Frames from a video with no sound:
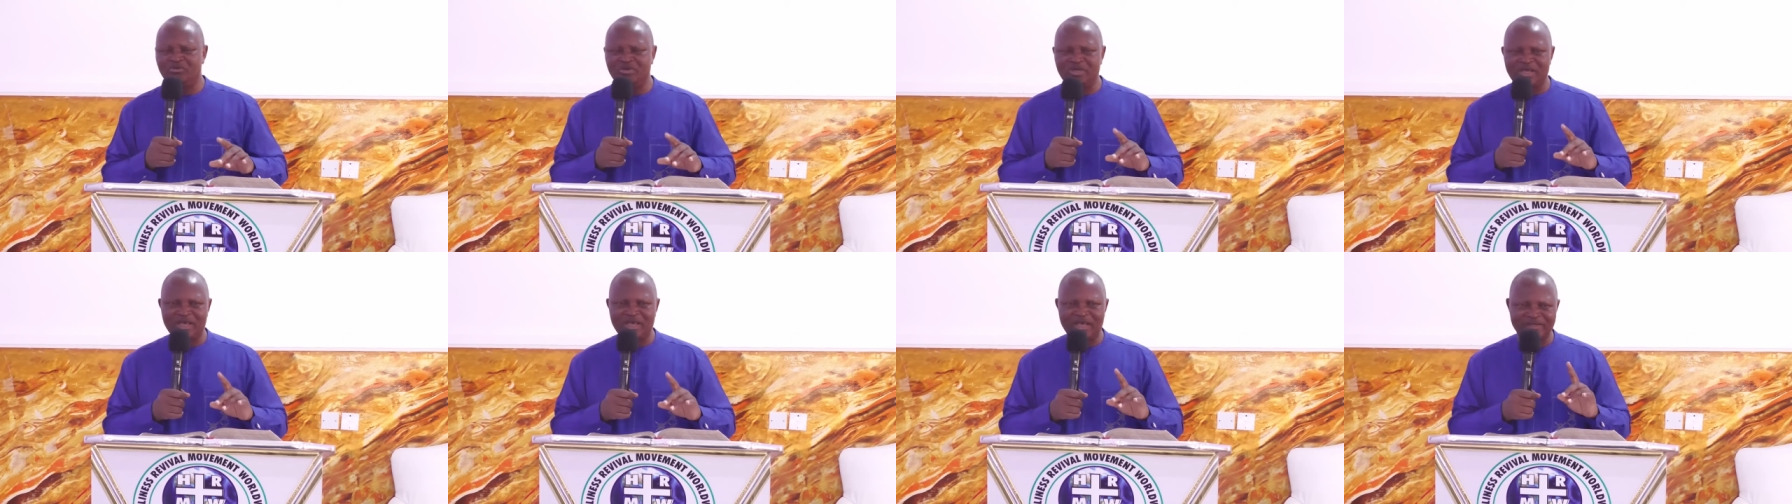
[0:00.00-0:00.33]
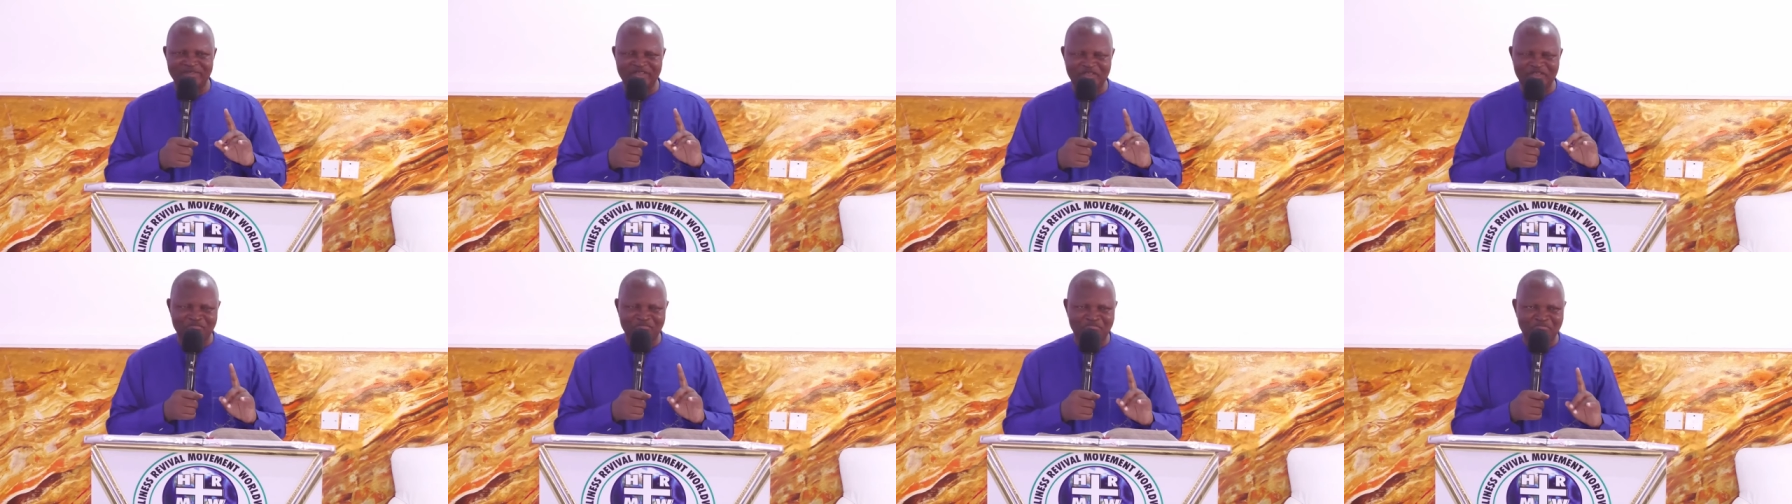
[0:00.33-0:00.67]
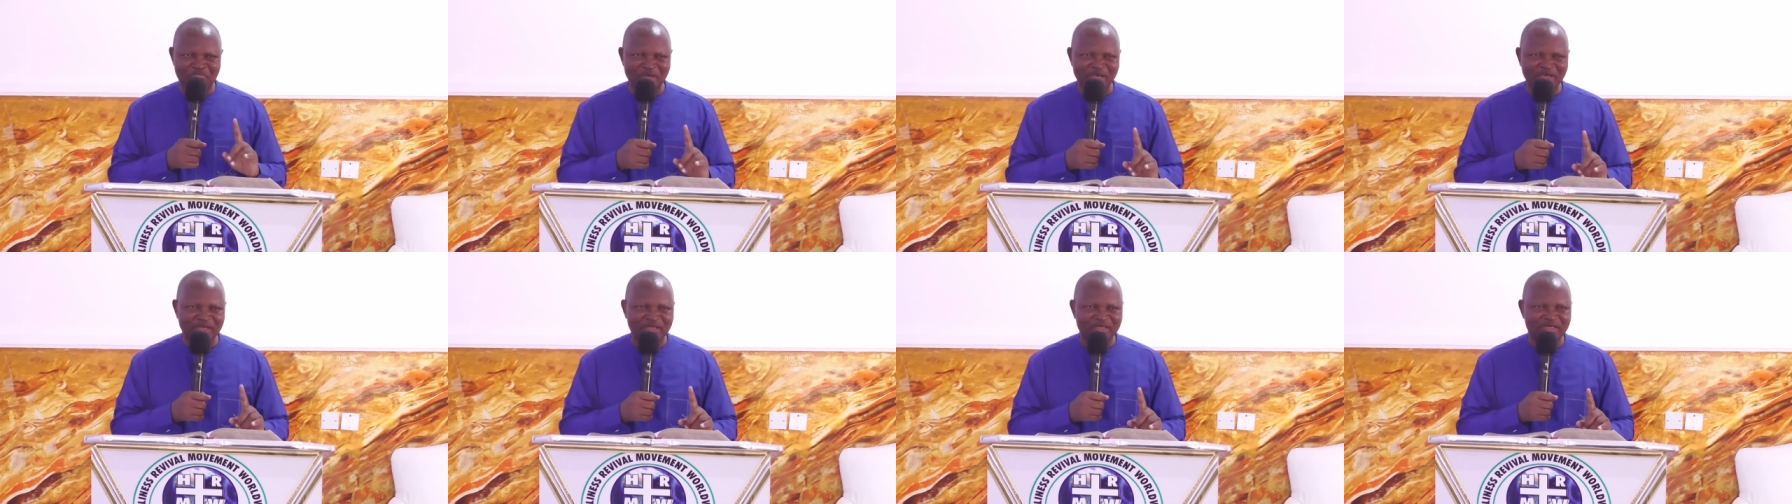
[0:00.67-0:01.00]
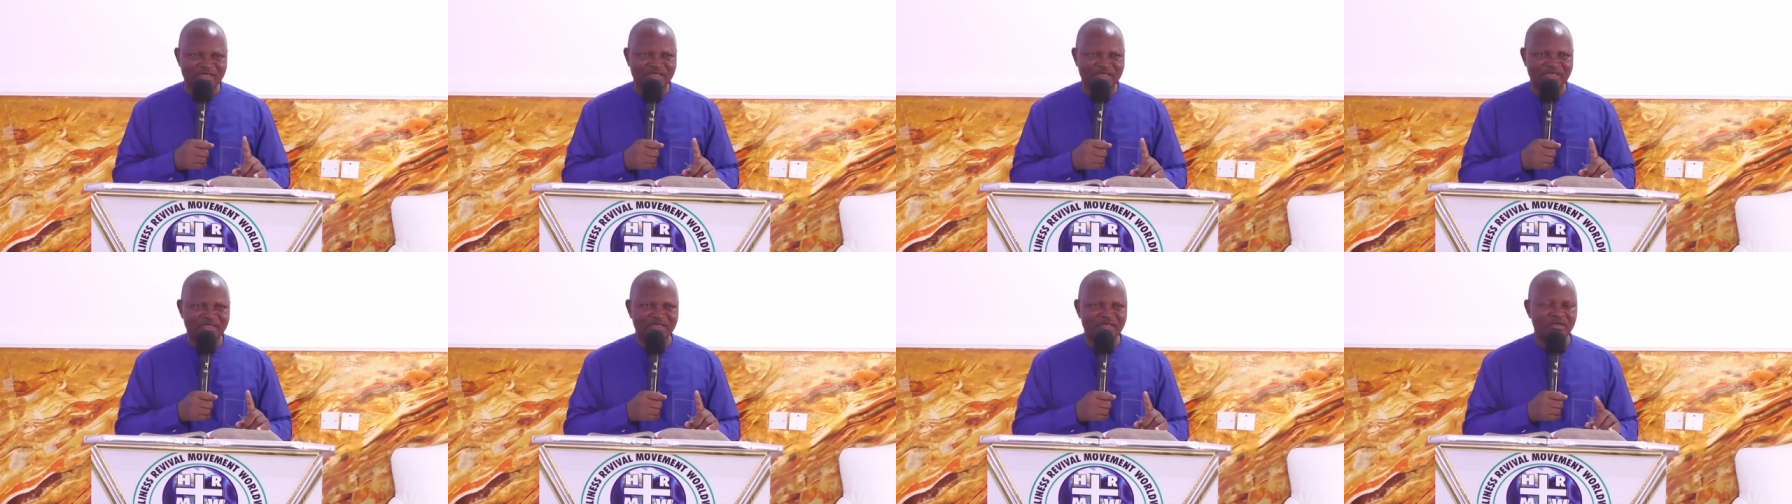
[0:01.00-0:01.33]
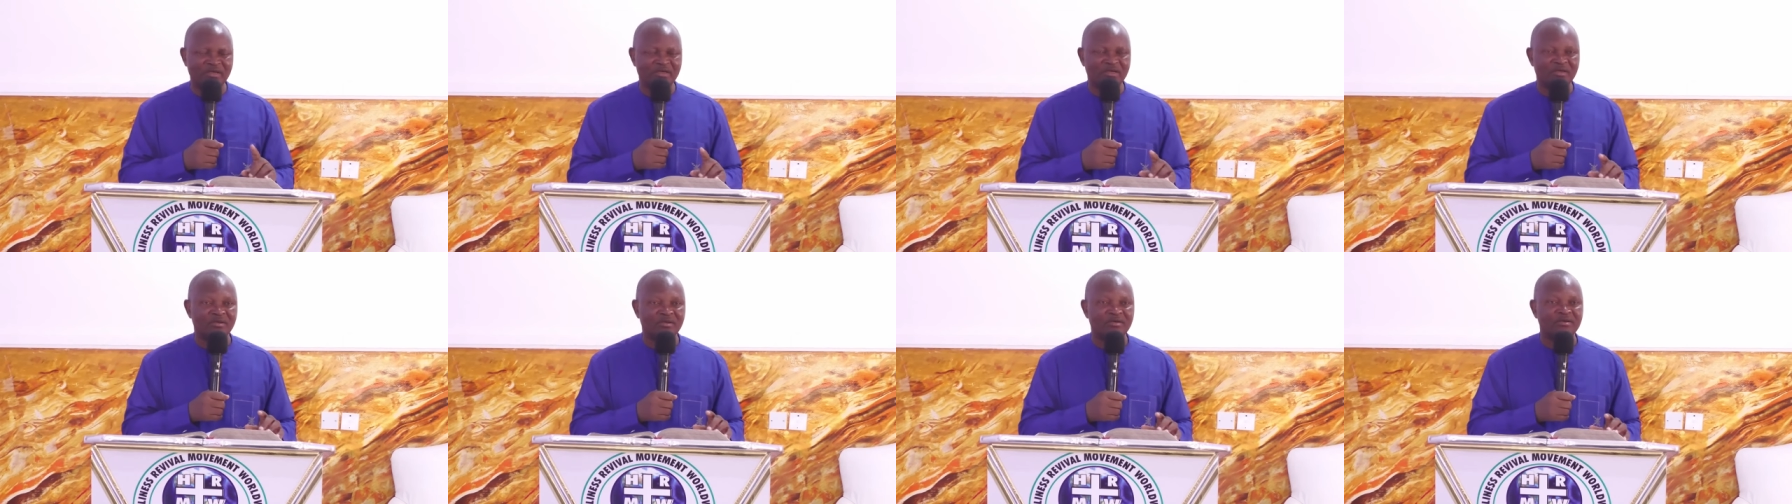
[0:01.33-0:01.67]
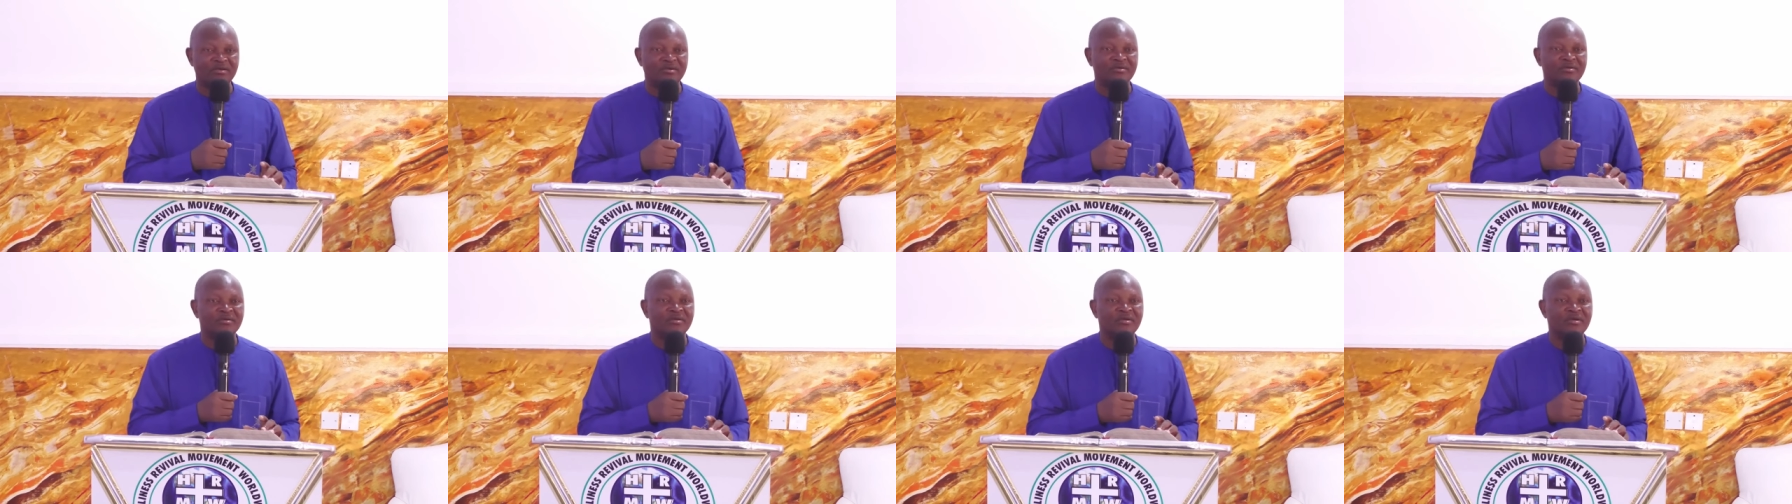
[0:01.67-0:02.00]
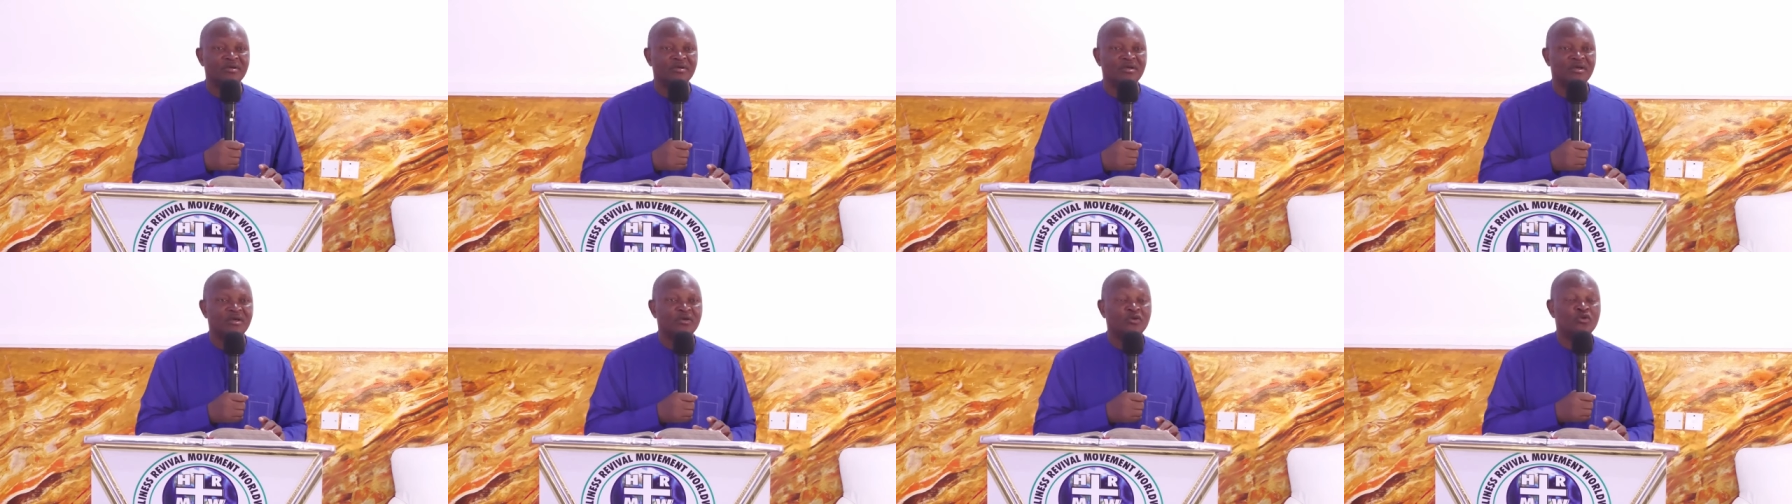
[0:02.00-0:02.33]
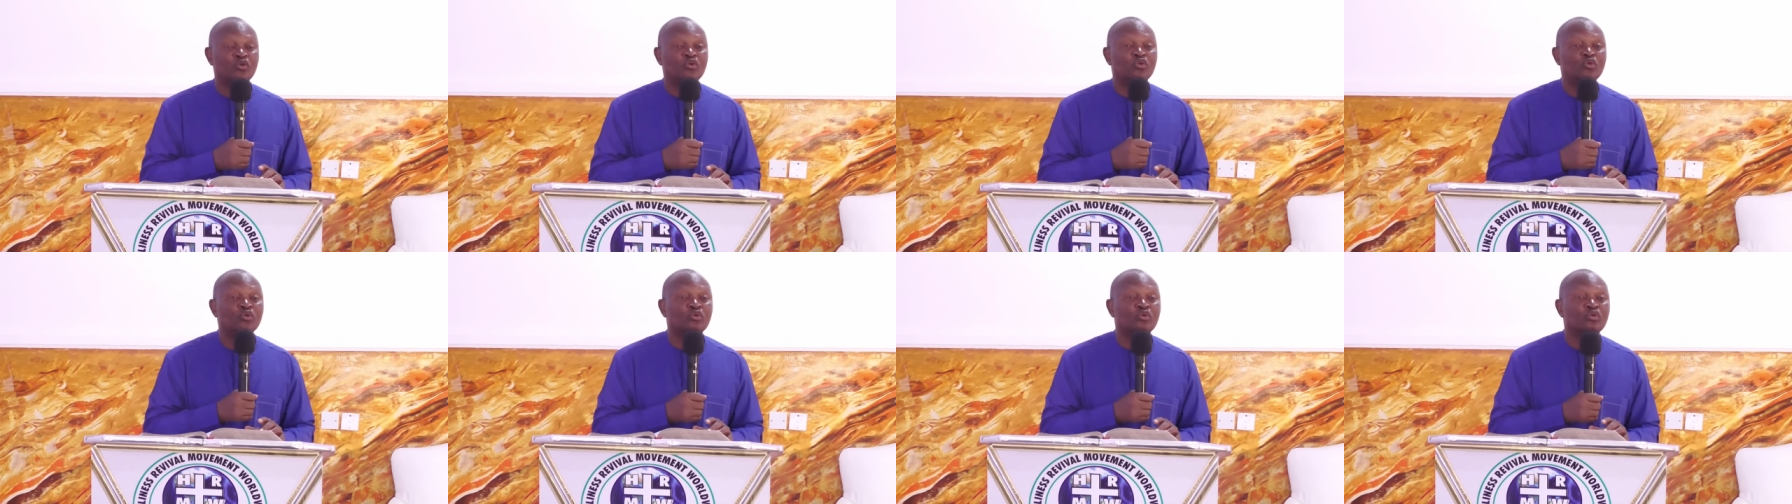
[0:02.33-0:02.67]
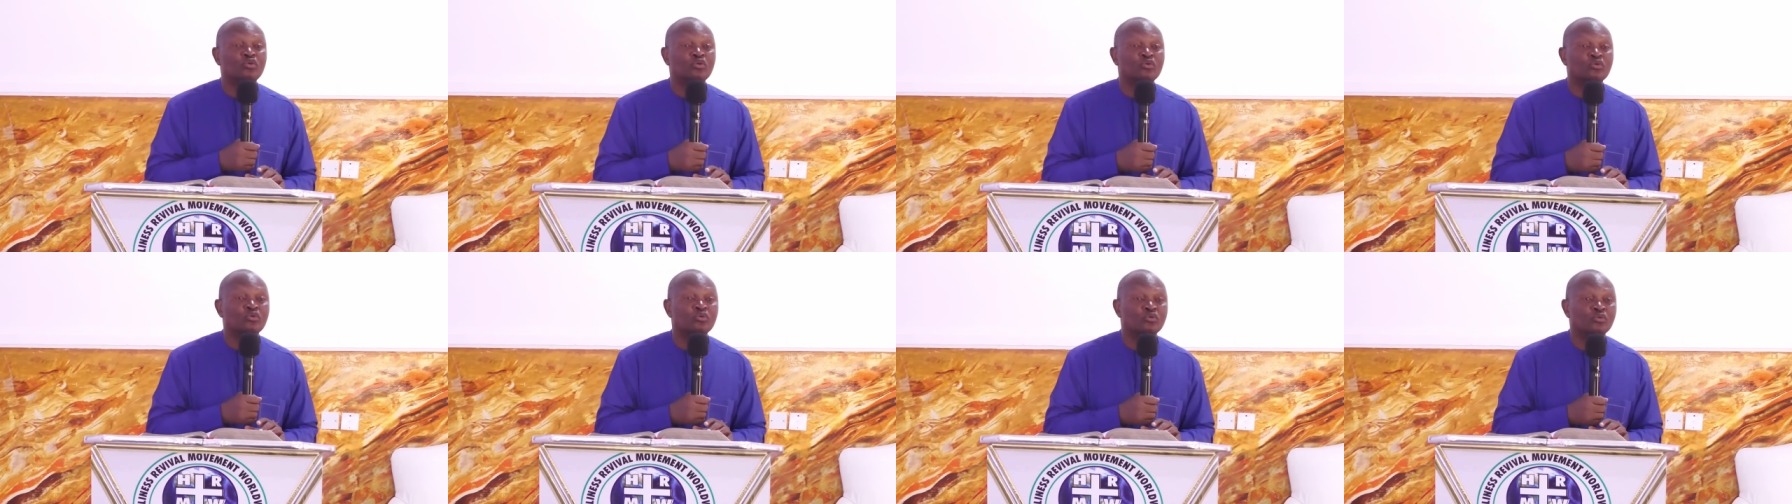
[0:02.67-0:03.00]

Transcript: expect truth,